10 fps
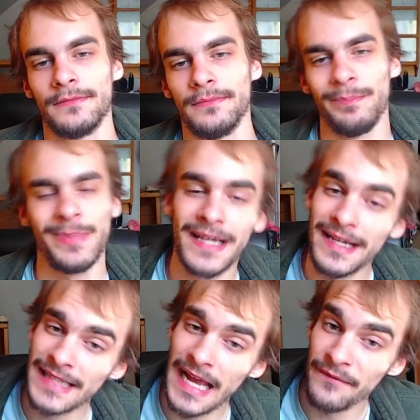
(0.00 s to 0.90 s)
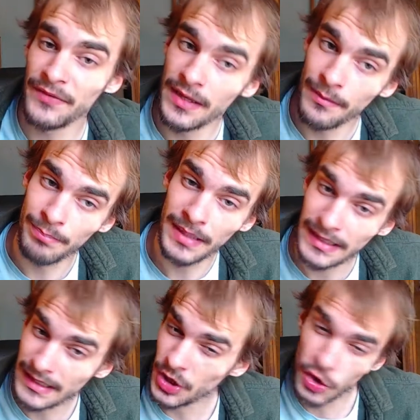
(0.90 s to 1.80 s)
because I have the
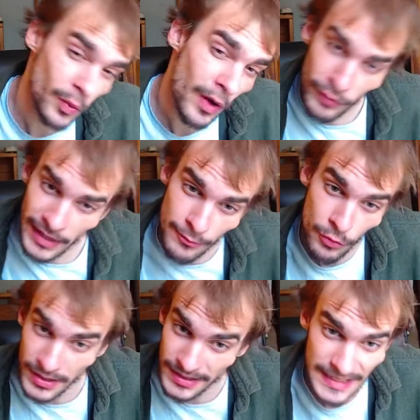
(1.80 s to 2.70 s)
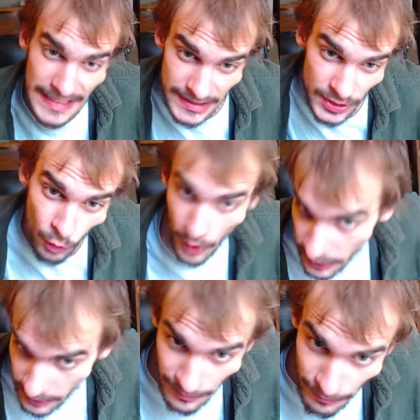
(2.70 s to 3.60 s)
ability to go out and get more seeds and
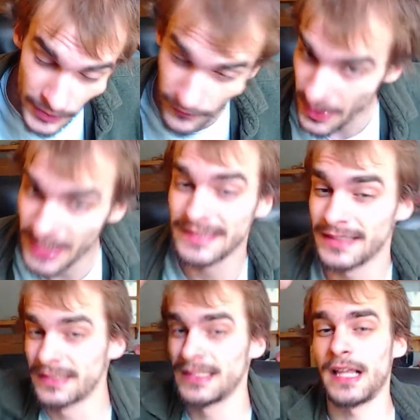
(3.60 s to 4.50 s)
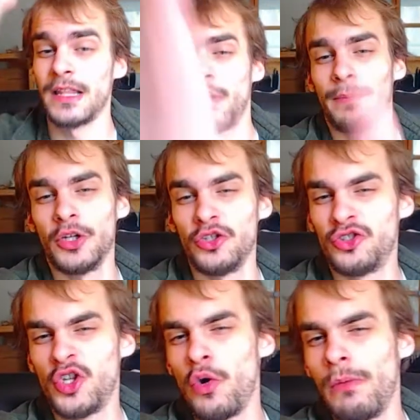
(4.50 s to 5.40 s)
water them motherfuckers, that's exactly what I'm going to
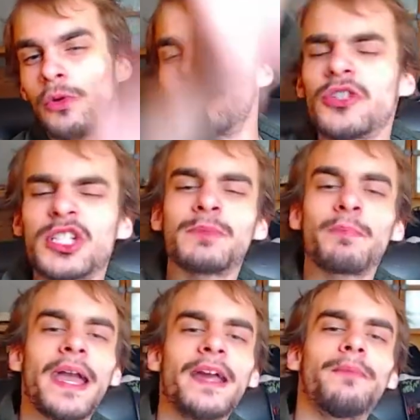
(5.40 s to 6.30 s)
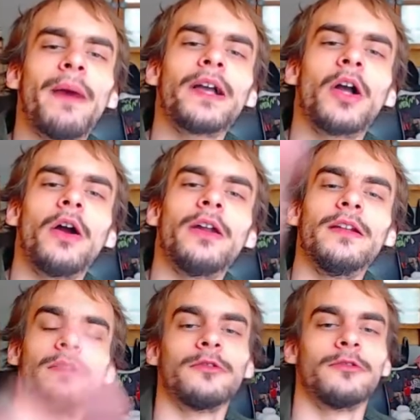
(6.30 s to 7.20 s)
do. I'm going to expand my
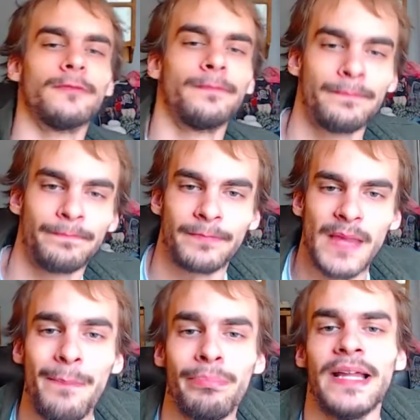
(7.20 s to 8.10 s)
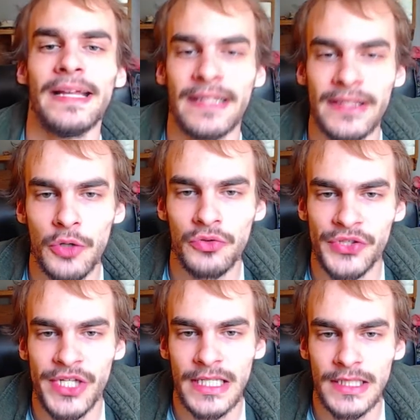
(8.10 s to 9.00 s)
garden. I'm planting those
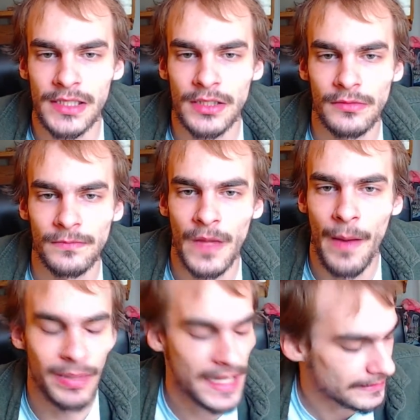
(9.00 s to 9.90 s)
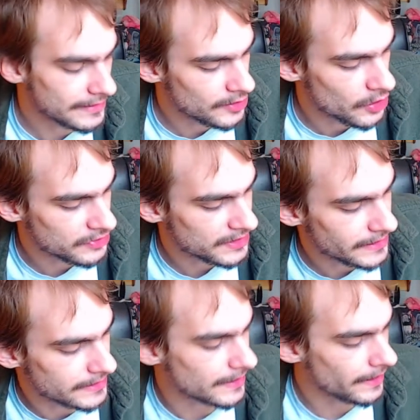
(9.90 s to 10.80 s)
seeds. I'm planting those
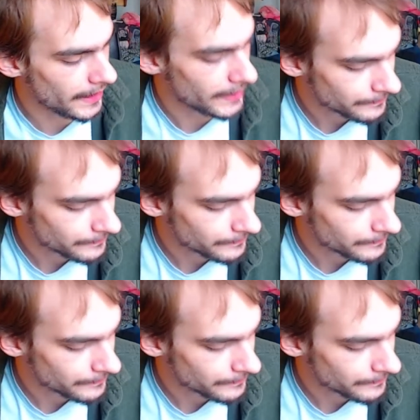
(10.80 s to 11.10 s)
seeds today,